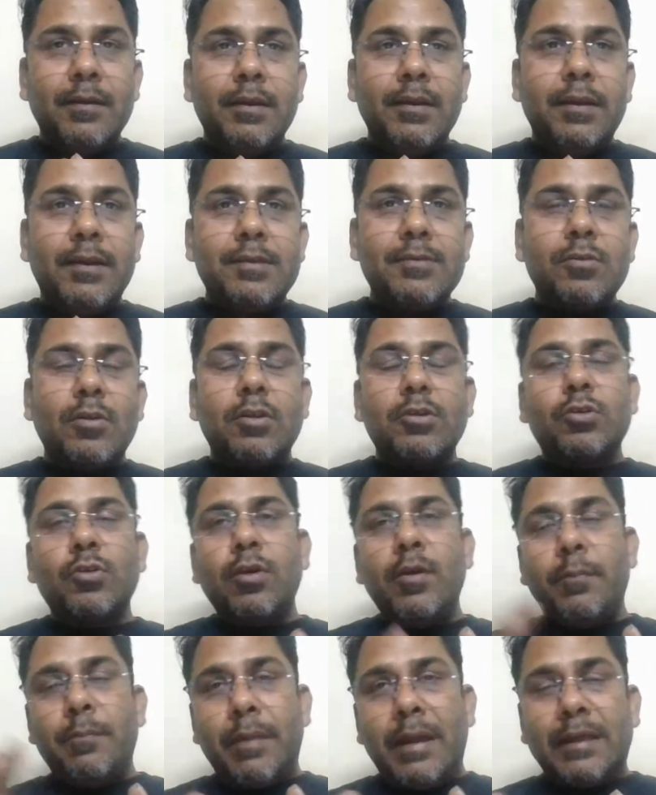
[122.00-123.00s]
it is also
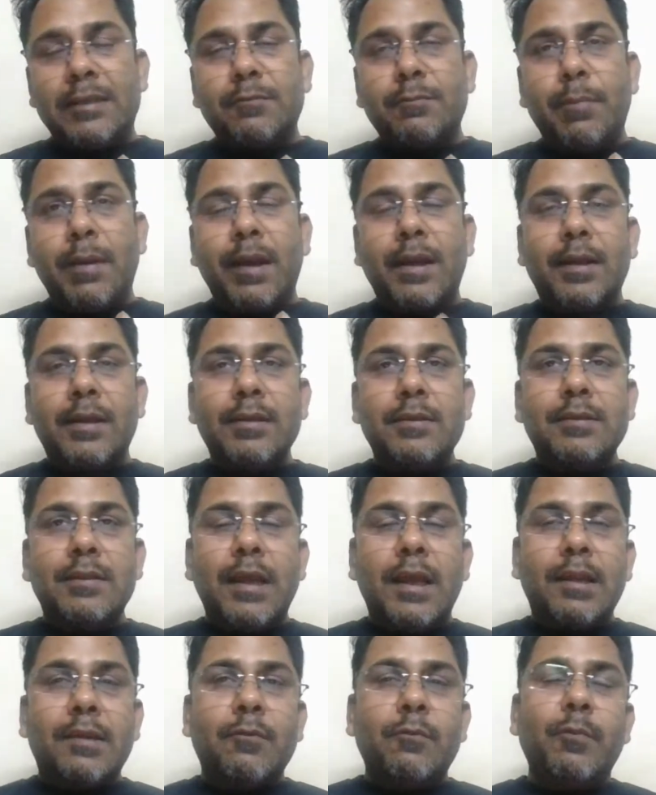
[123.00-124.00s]
a best practice
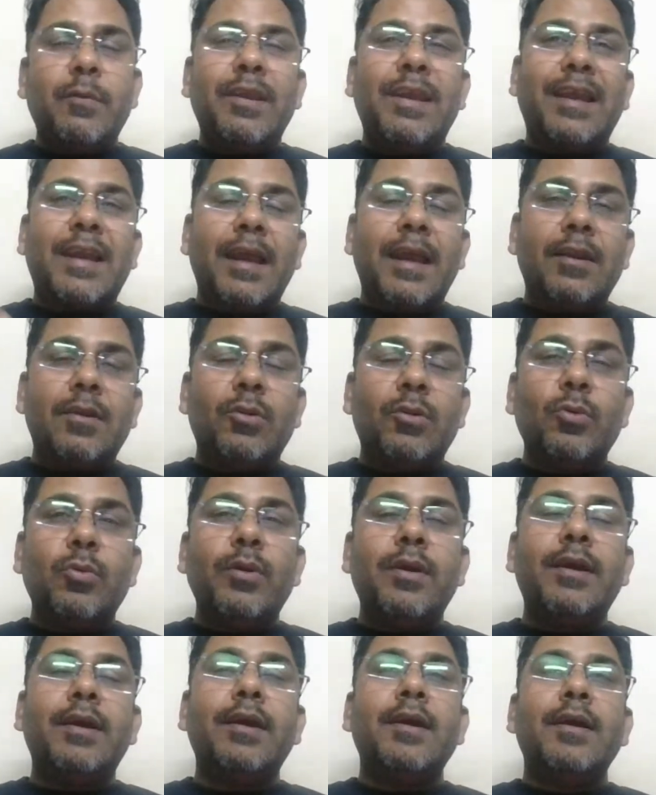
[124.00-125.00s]
that we can
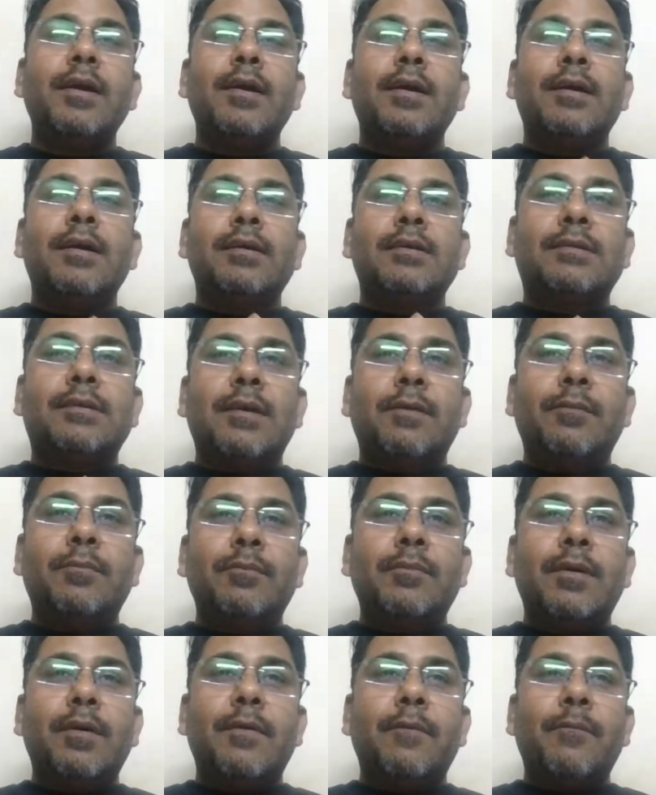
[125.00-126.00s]
do a
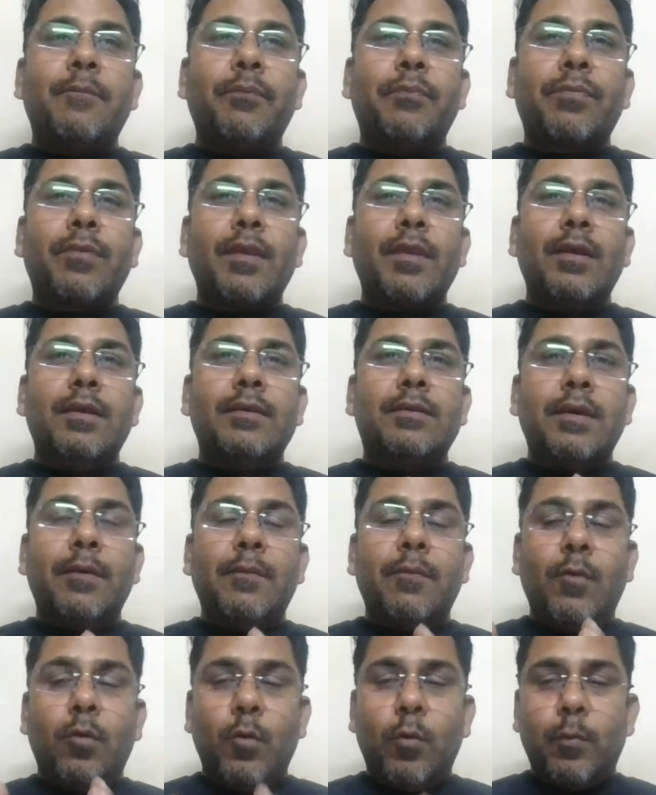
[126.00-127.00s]
some
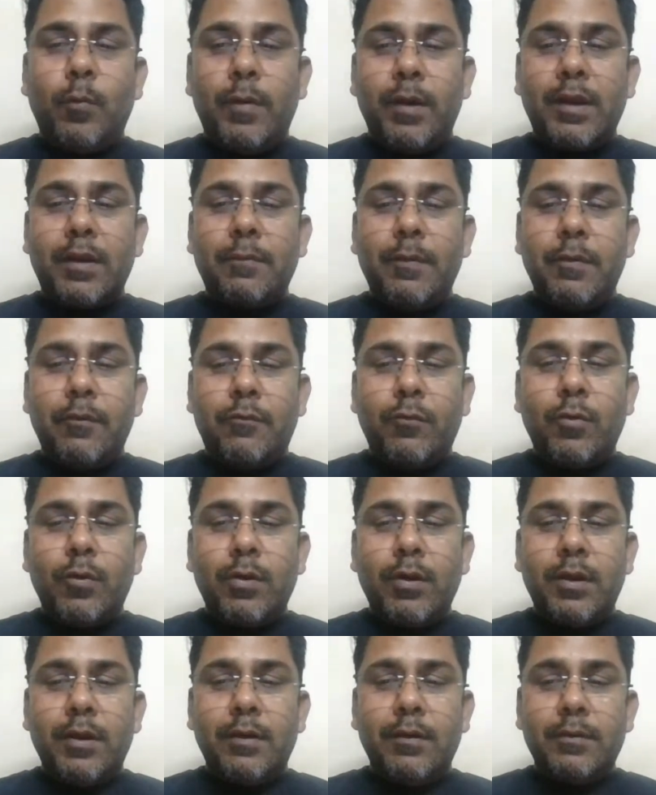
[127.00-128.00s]
some homework
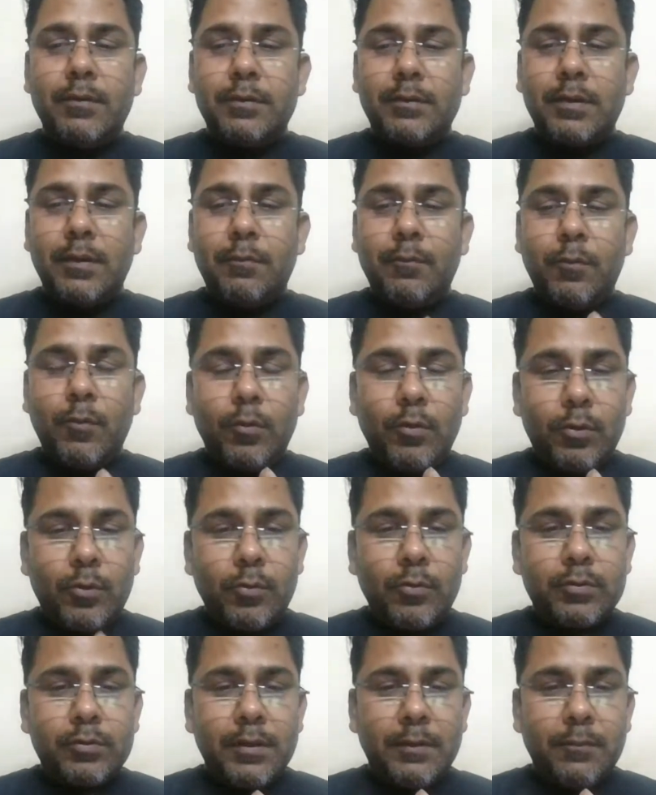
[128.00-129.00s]
before some
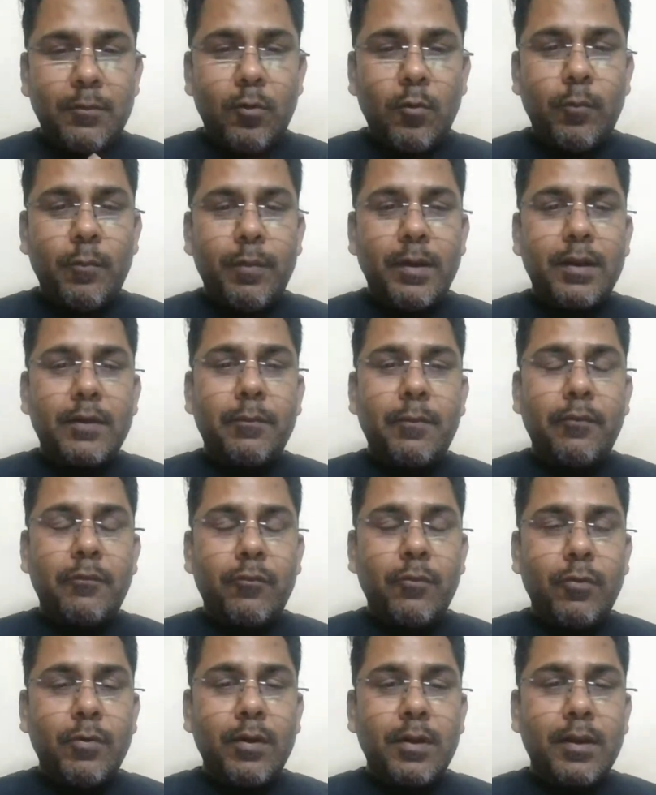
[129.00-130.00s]
do some homework
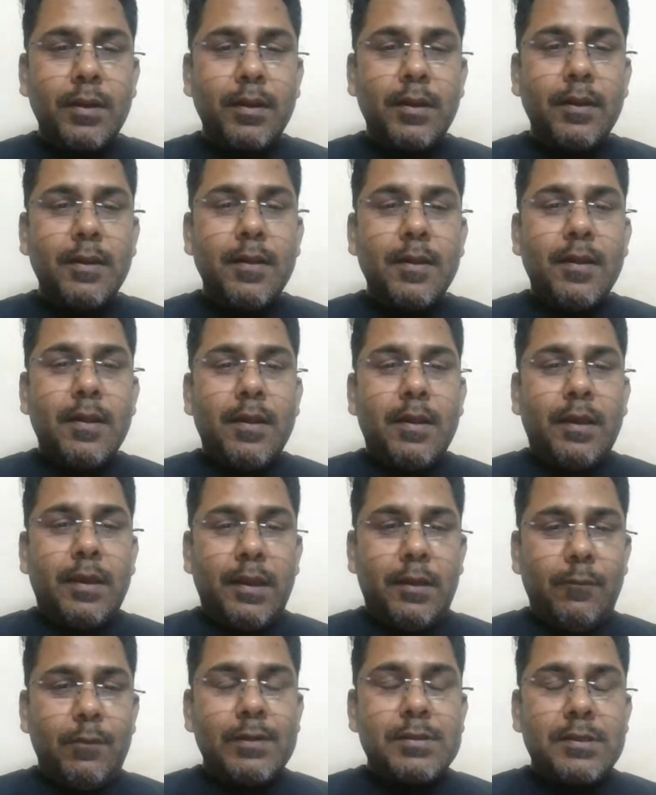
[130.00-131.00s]
before
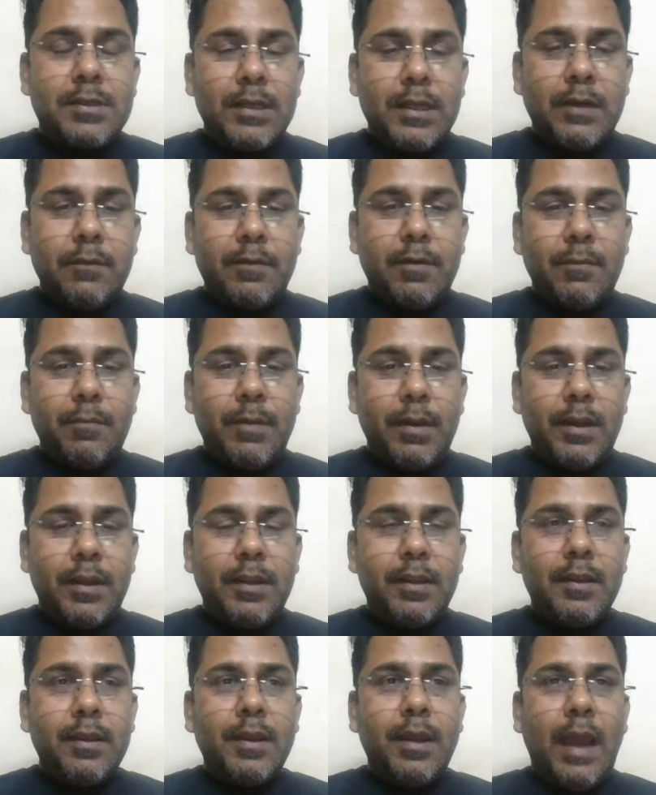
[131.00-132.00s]
investing our
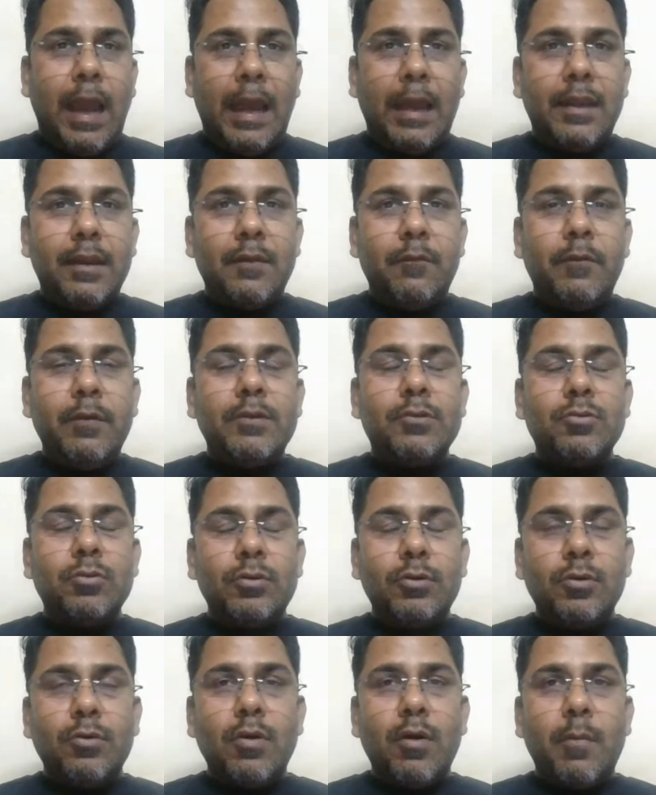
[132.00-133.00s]
money. And we
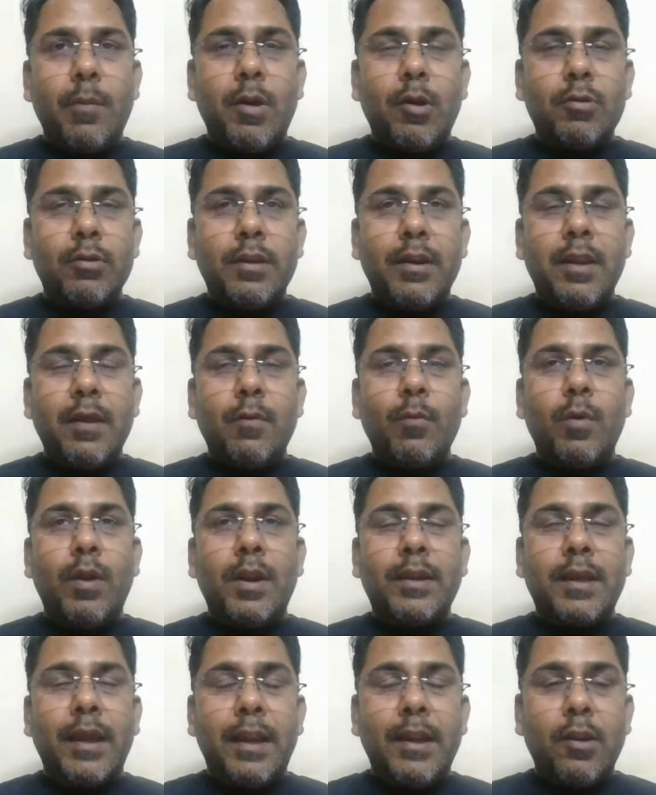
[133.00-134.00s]
should know about
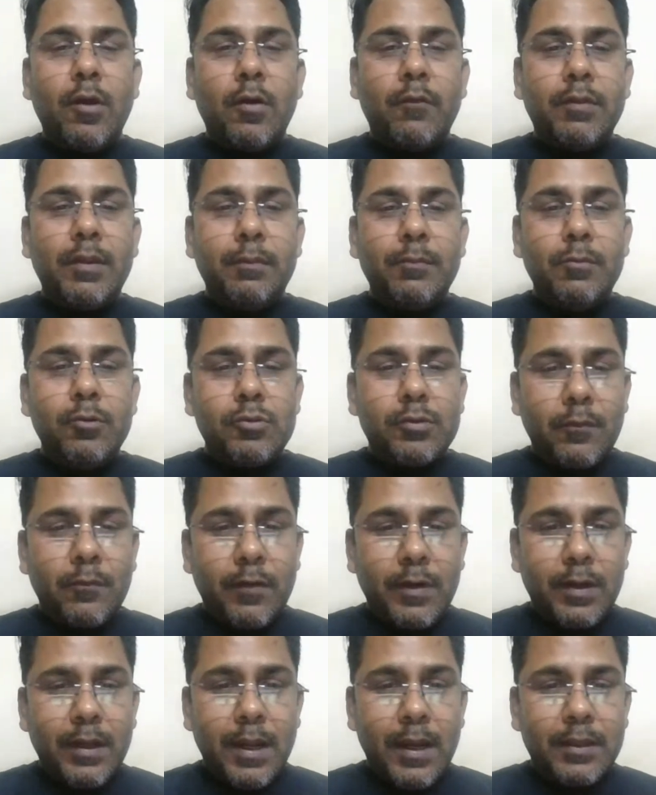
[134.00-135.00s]
what kind of the mutual
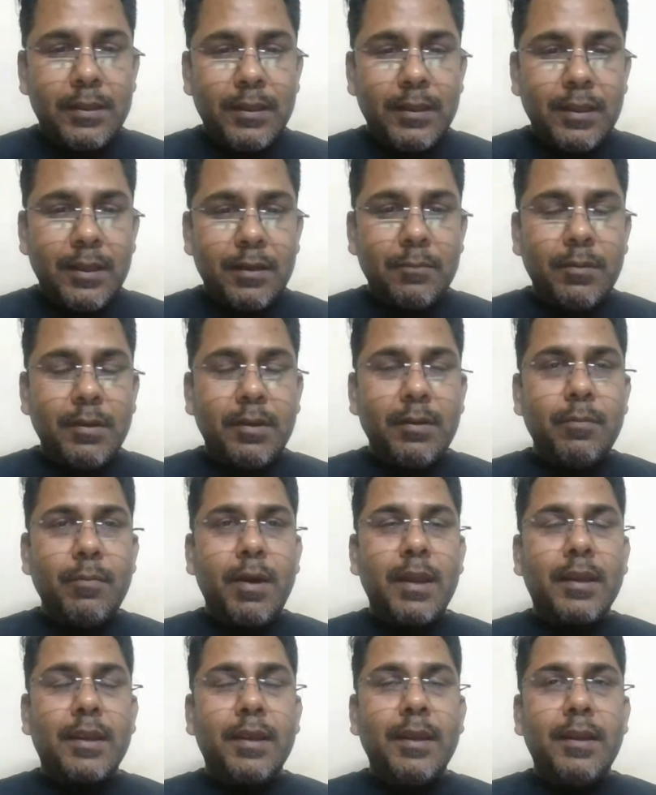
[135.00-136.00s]
fund are there in the
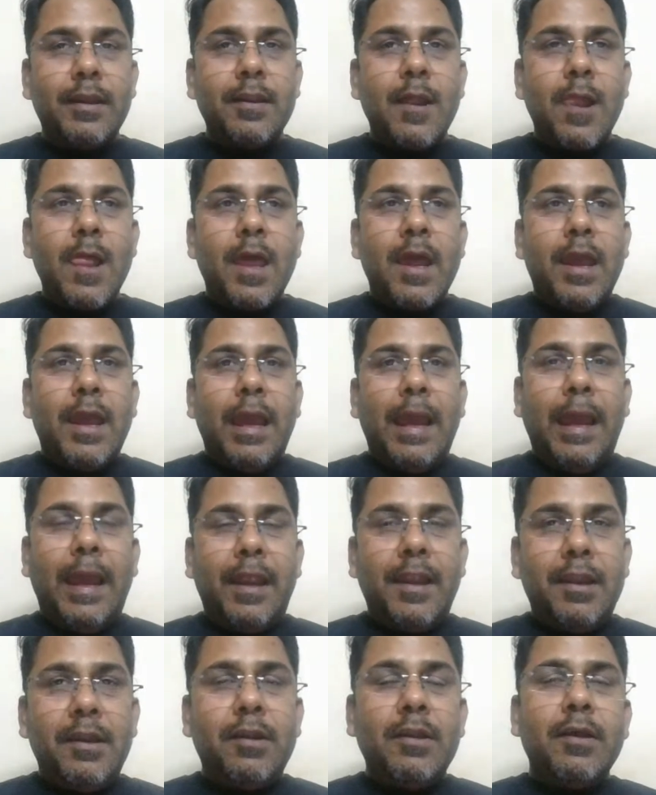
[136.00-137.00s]
market,
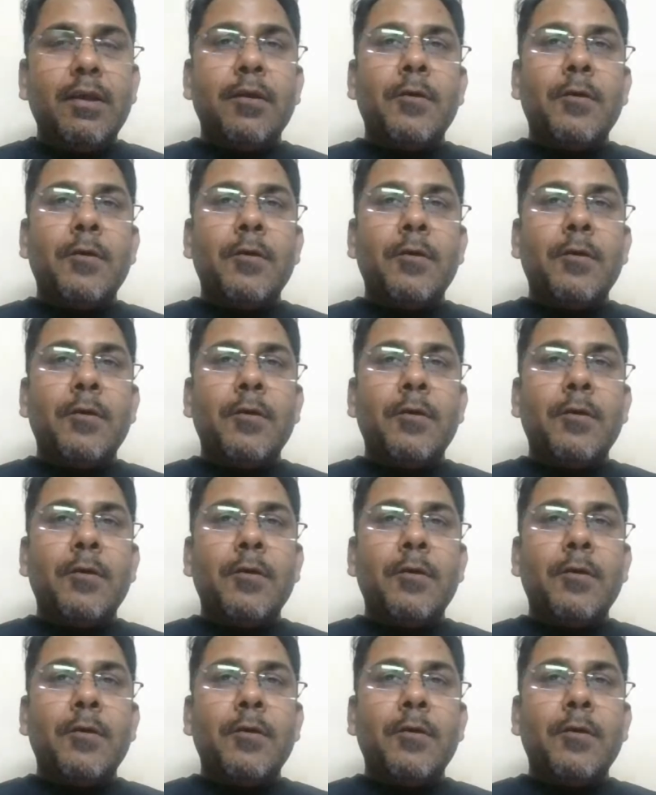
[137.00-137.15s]
and